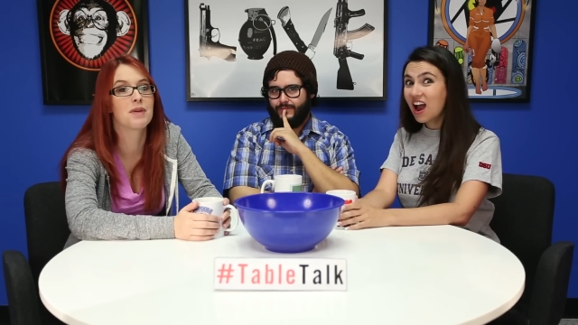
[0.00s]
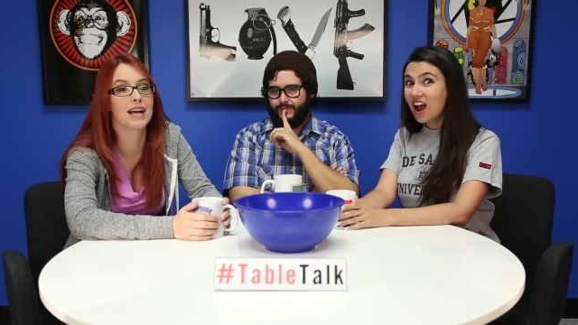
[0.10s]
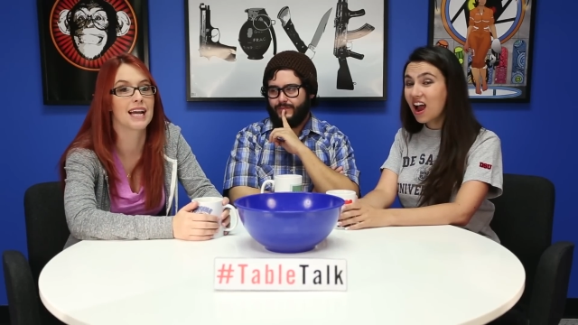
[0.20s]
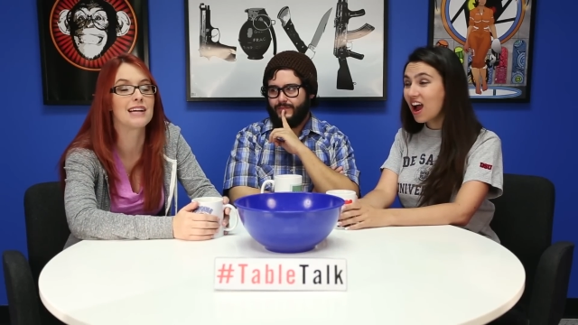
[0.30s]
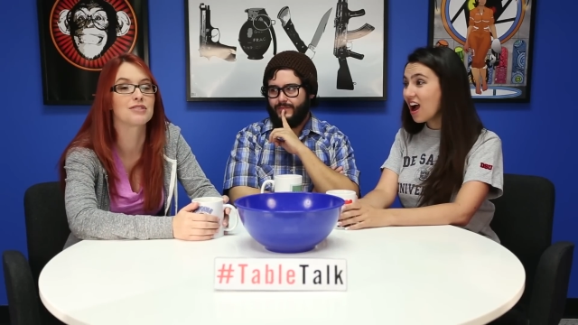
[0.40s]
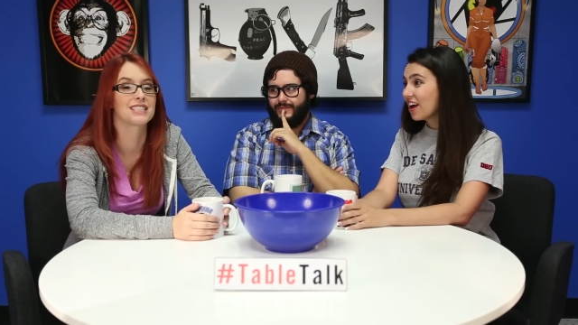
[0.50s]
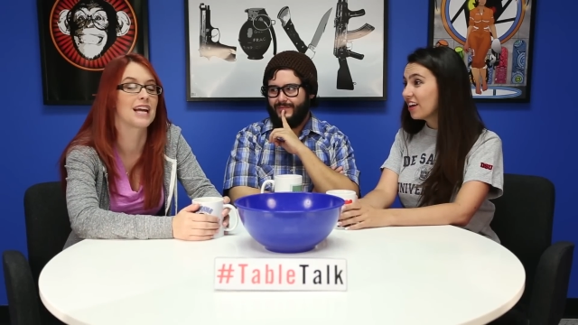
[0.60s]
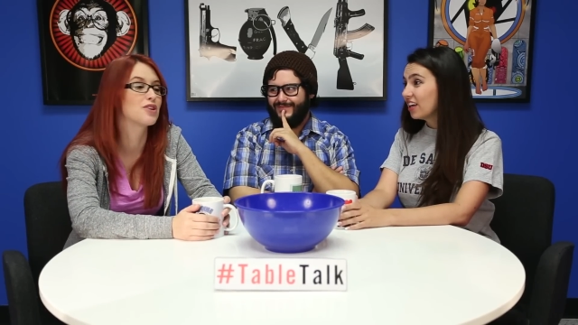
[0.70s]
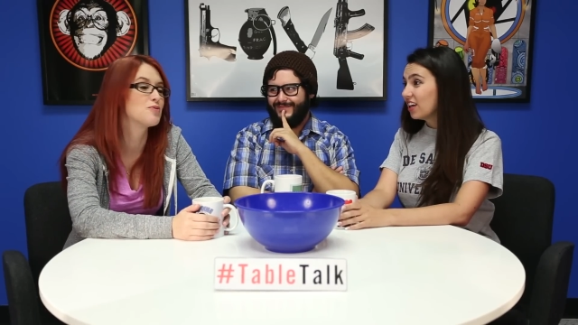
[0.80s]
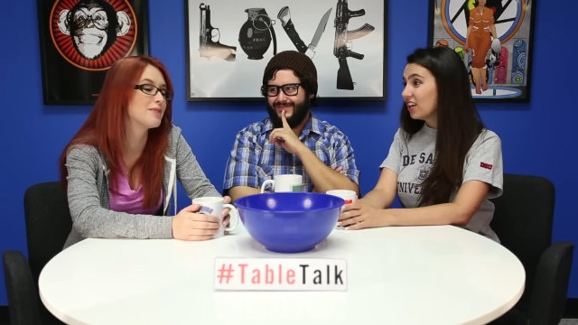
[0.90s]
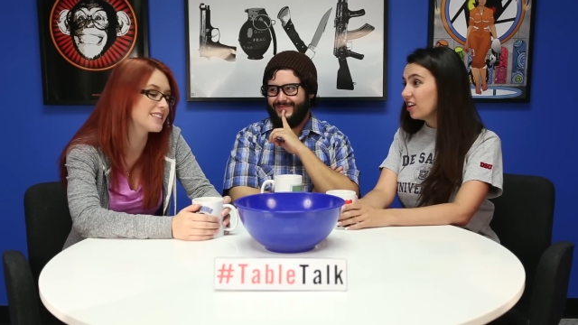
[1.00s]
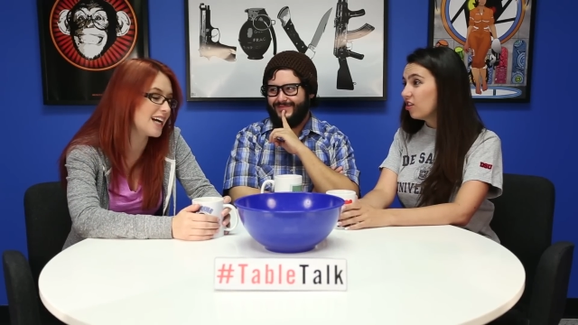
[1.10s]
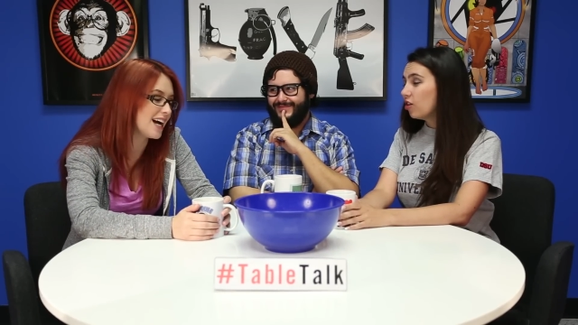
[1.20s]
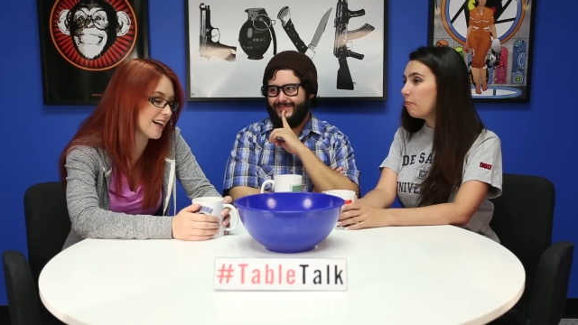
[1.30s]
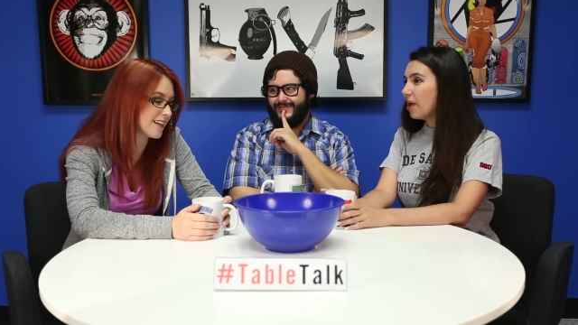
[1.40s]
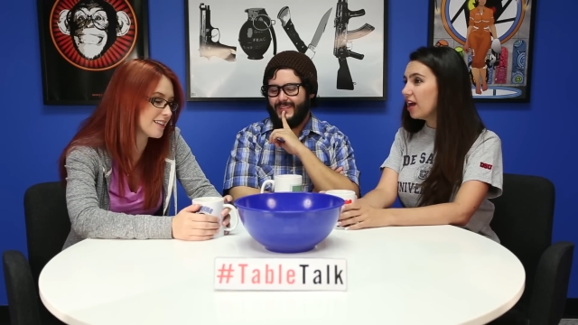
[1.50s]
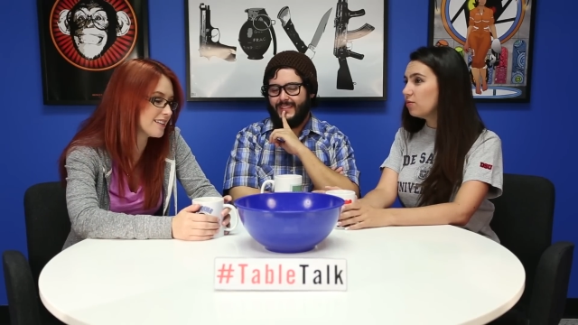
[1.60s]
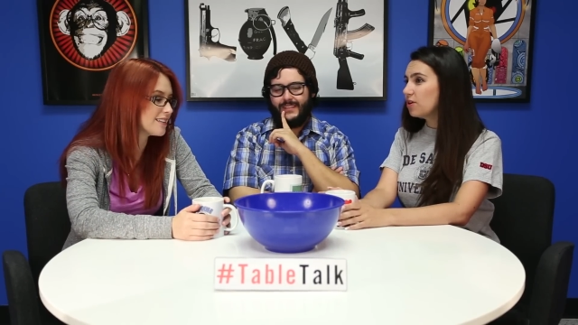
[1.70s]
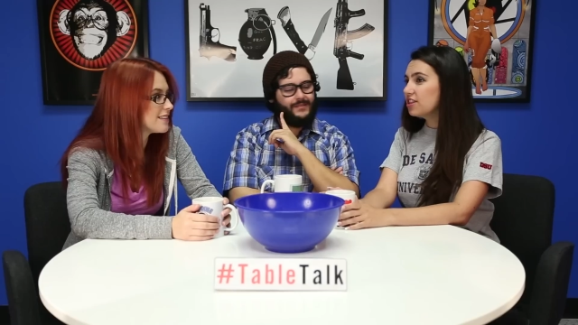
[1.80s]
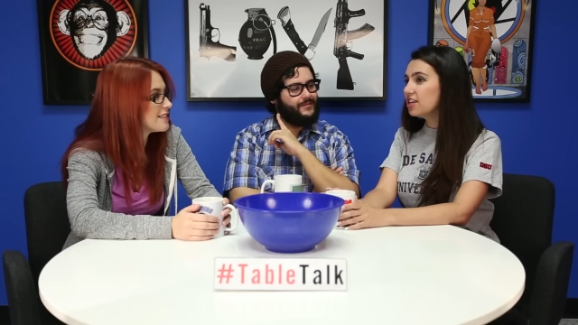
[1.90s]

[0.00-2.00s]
Speaker 1: my house. Now you must die. The bad one